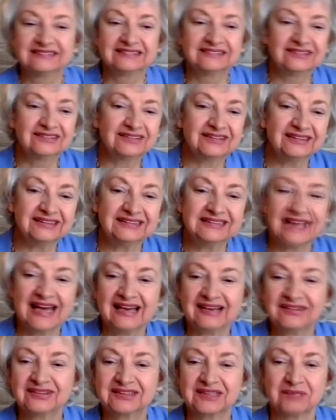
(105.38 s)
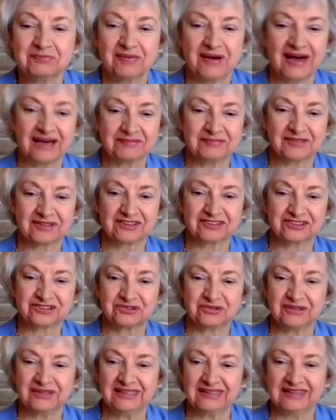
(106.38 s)
looking down at the bottom of the
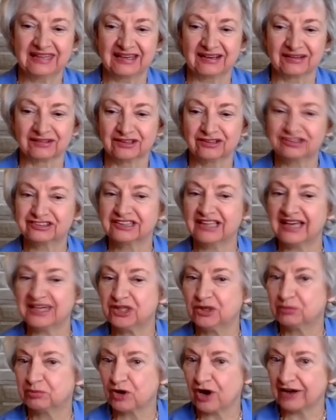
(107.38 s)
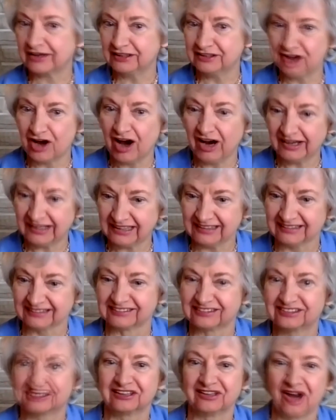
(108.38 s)
screen there, it looks like you brought an
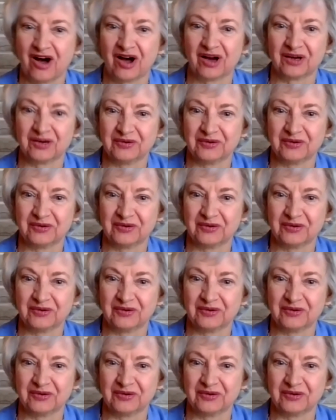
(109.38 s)
audience along. I